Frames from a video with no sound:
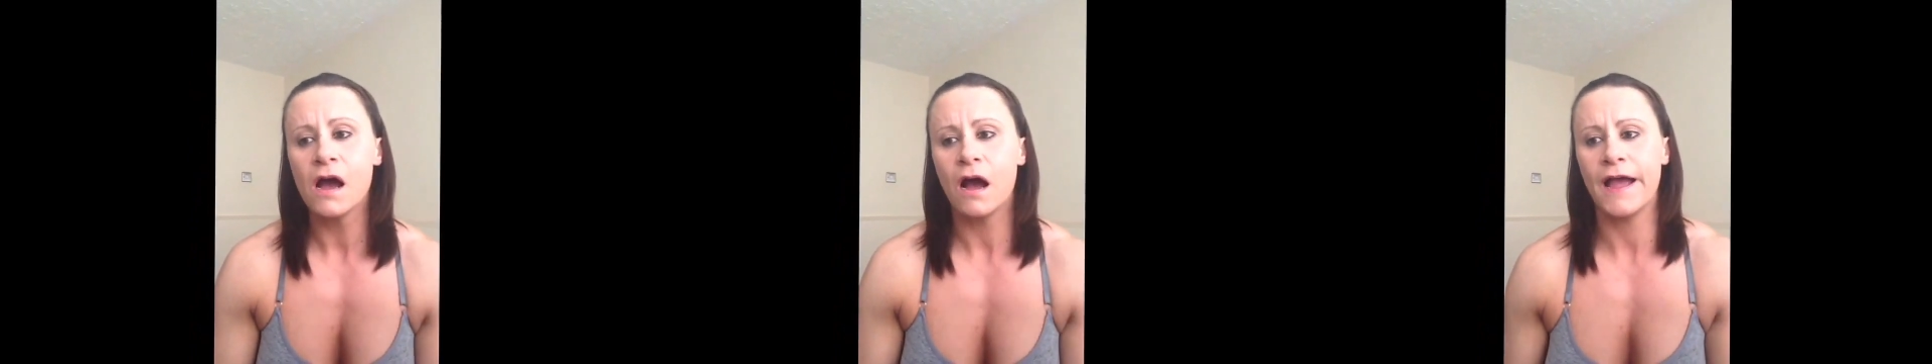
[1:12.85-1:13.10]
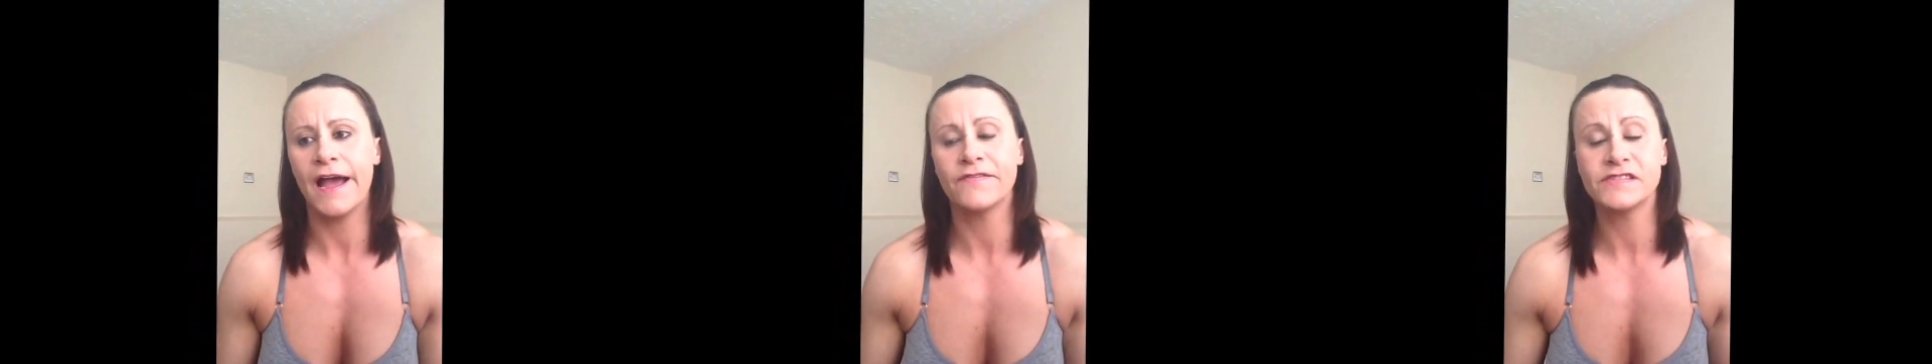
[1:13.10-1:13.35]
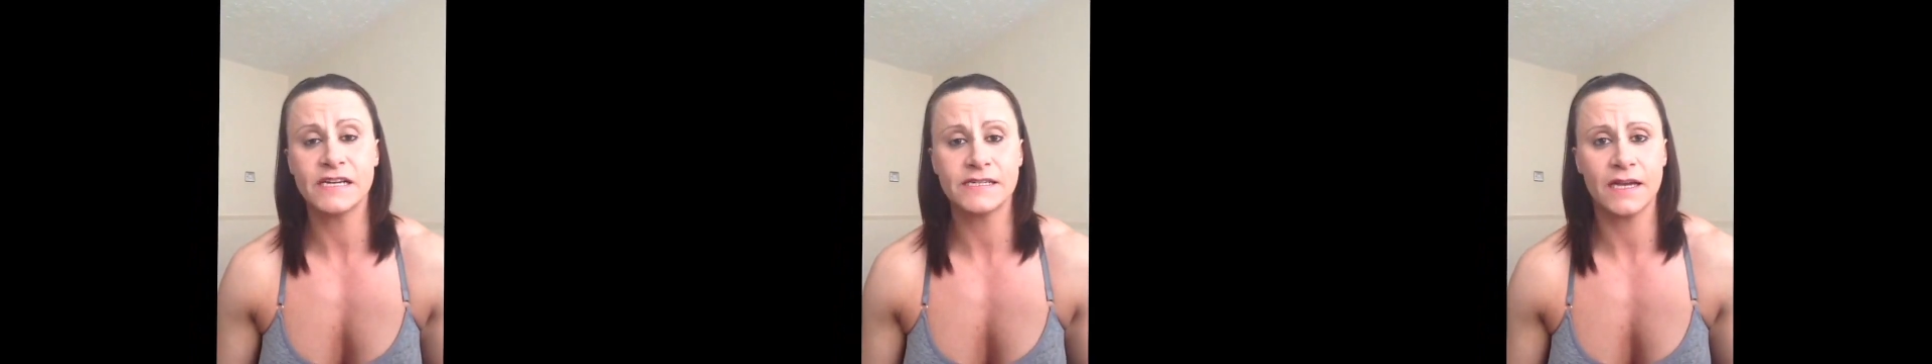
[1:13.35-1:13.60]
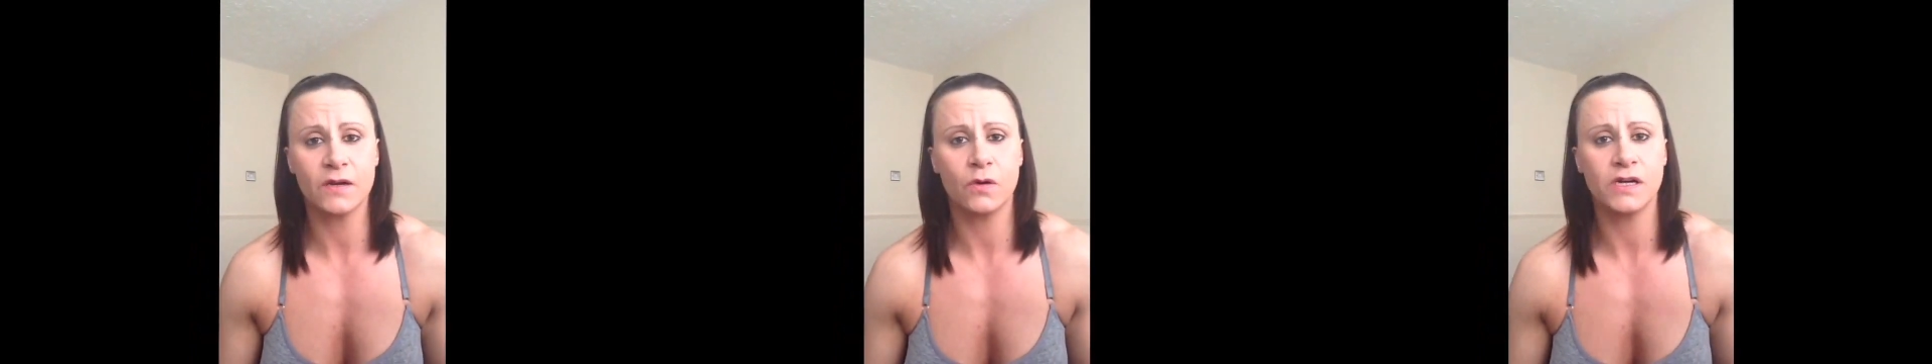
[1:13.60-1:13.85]
I have
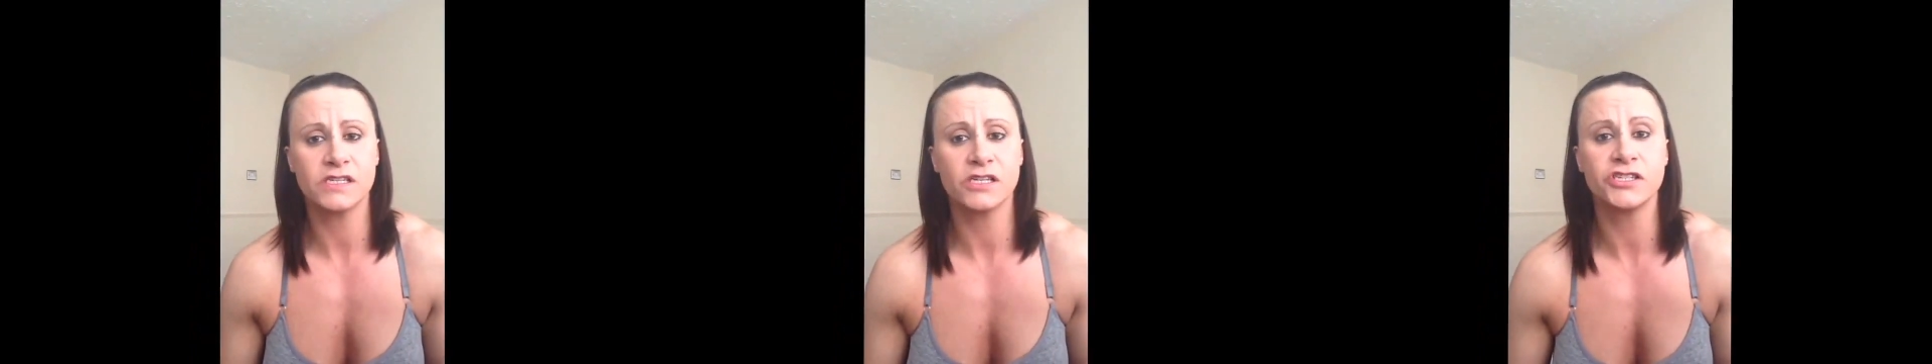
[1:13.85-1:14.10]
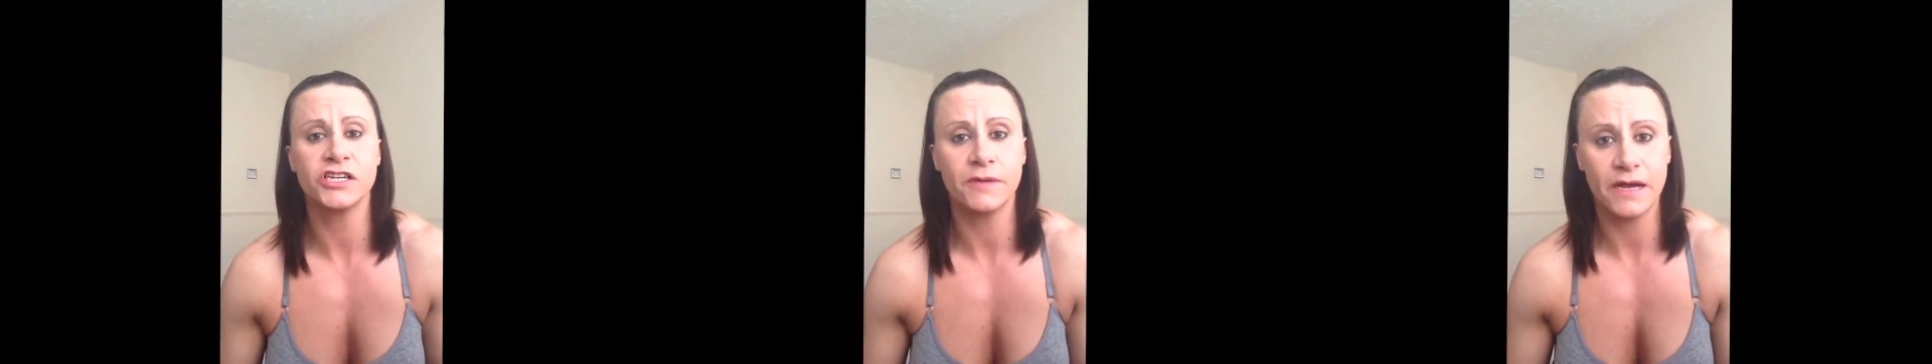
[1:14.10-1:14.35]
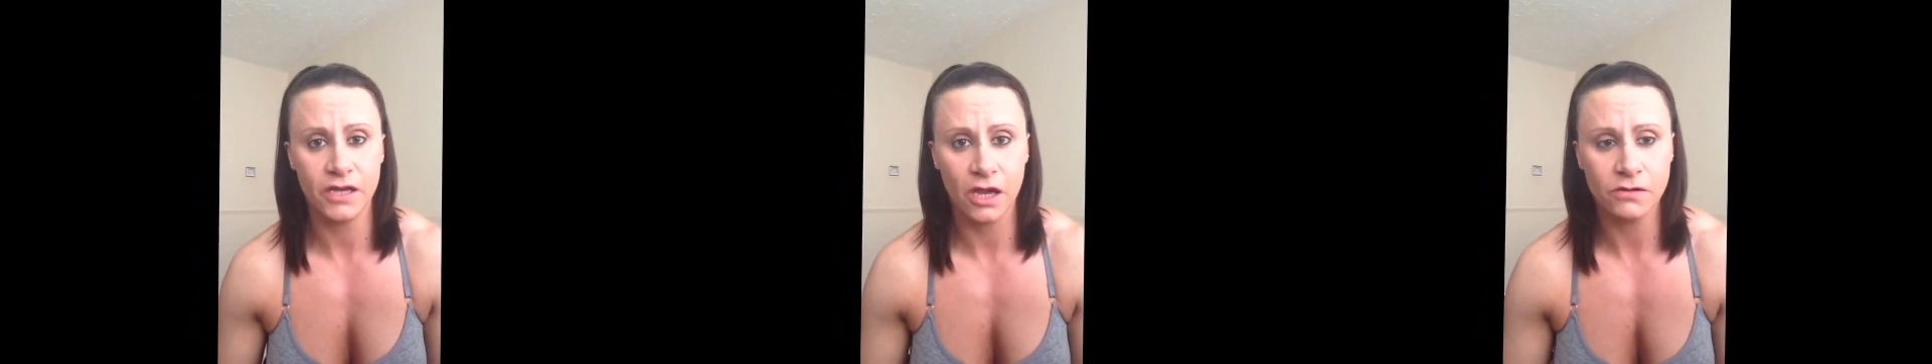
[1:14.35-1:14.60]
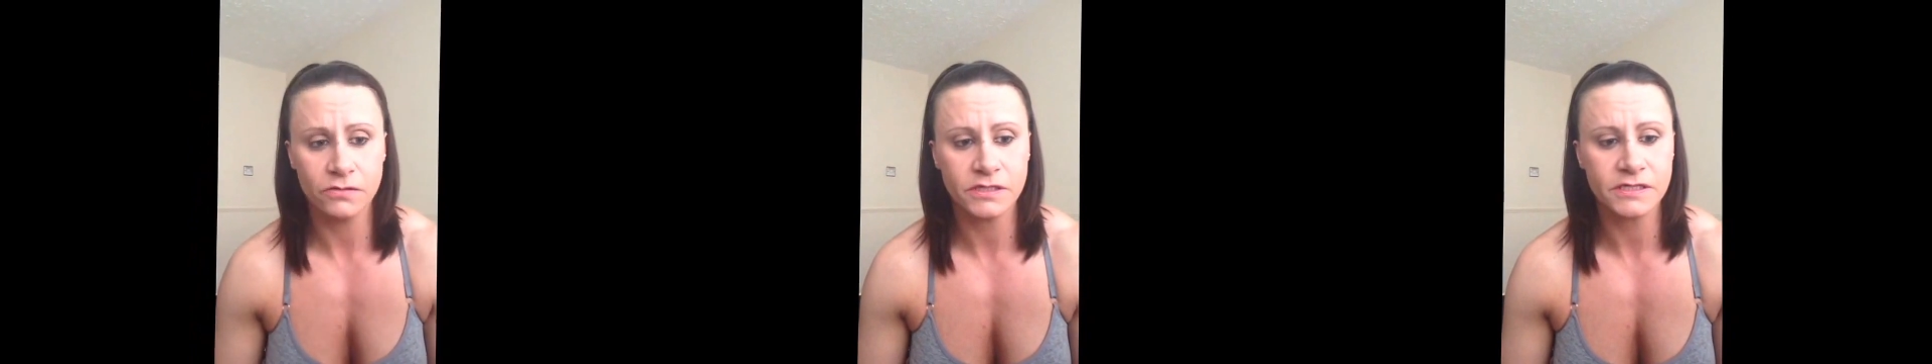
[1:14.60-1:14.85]
6 egg whites and 2 egg
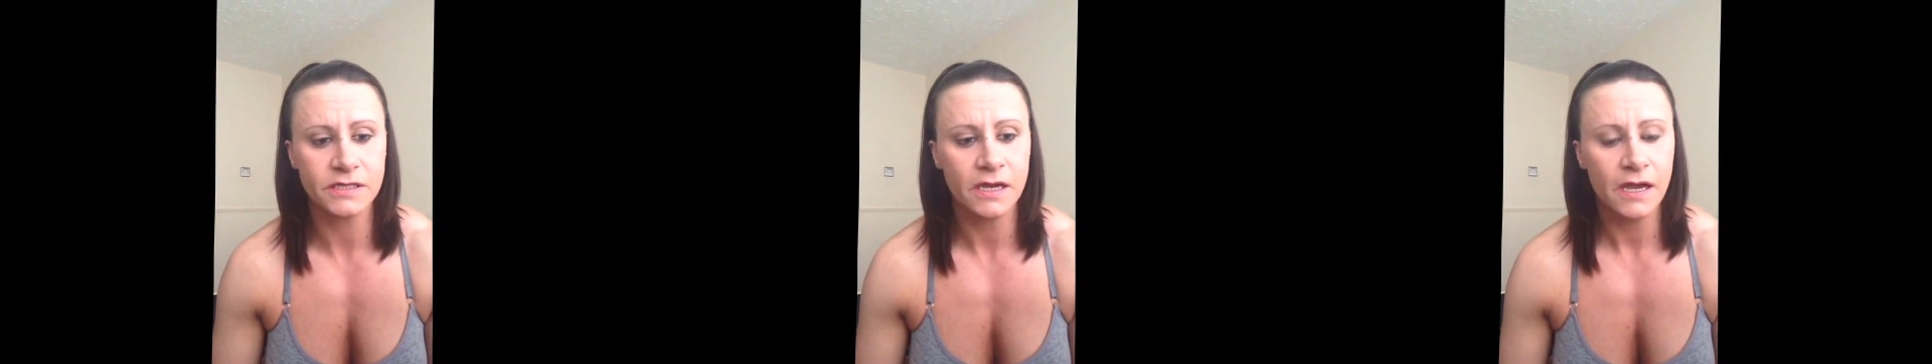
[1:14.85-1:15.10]
yolks.